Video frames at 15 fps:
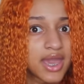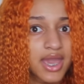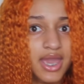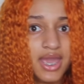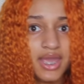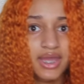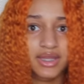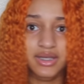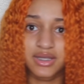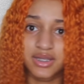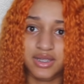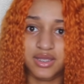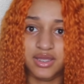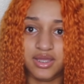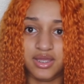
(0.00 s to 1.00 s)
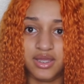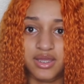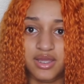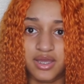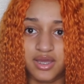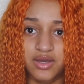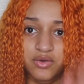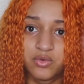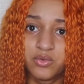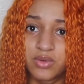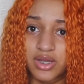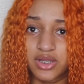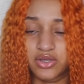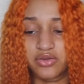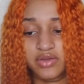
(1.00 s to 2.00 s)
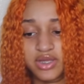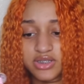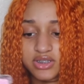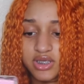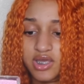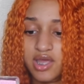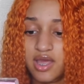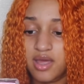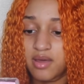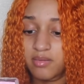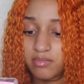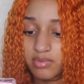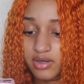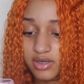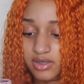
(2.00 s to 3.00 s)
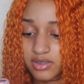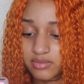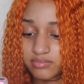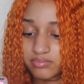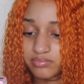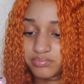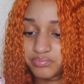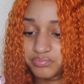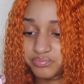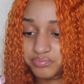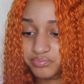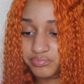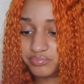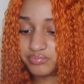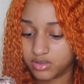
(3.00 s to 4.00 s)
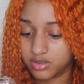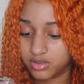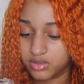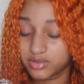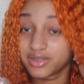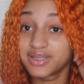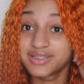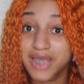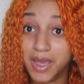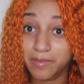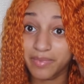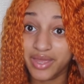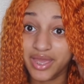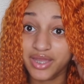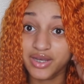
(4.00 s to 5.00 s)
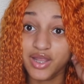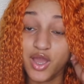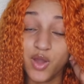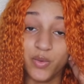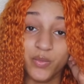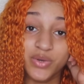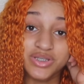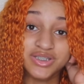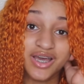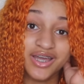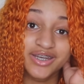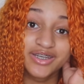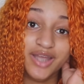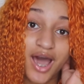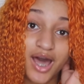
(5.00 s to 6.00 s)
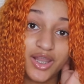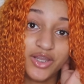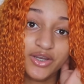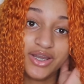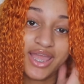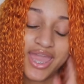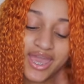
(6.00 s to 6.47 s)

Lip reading: And ooh, I look crazy. But this headband was only $1.06.